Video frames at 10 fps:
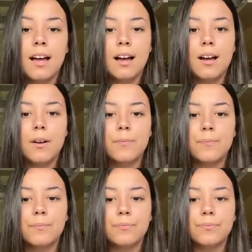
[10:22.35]

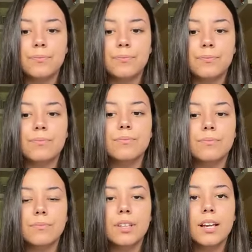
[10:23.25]
um,
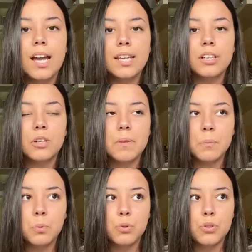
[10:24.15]
an
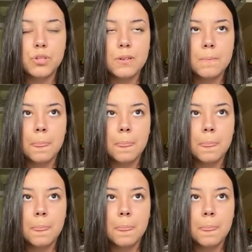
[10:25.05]
economic boost.